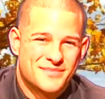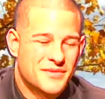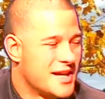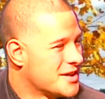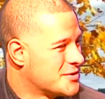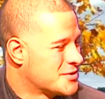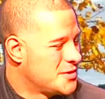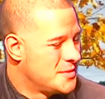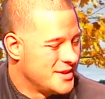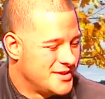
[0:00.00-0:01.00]
Thank you so
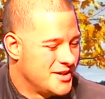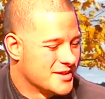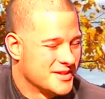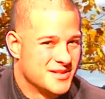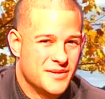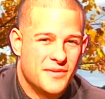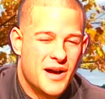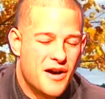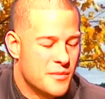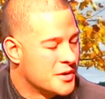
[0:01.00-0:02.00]
much, Dr. Stem, for
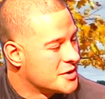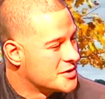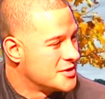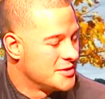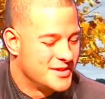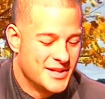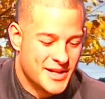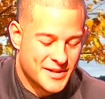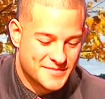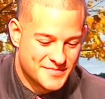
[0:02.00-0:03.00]
having me on your show
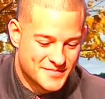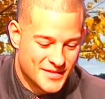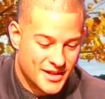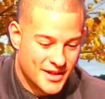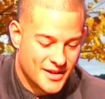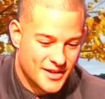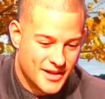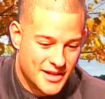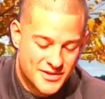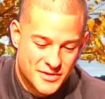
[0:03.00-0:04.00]
today.
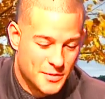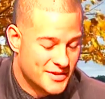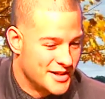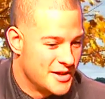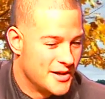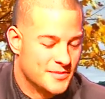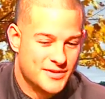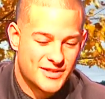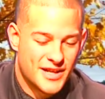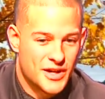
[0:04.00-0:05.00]
I just almost teared up
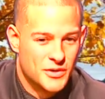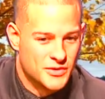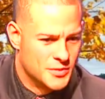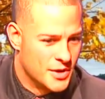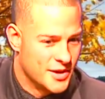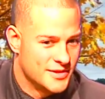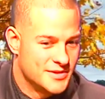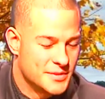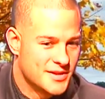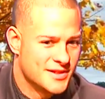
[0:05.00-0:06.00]
just hearing those words
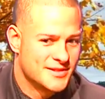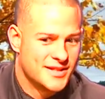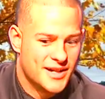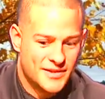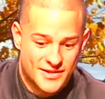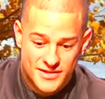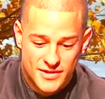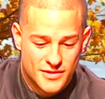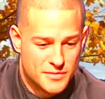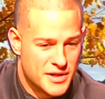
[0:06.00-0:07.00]
because this is
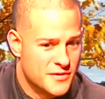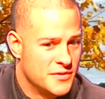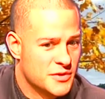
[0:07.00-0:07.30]
a meaningful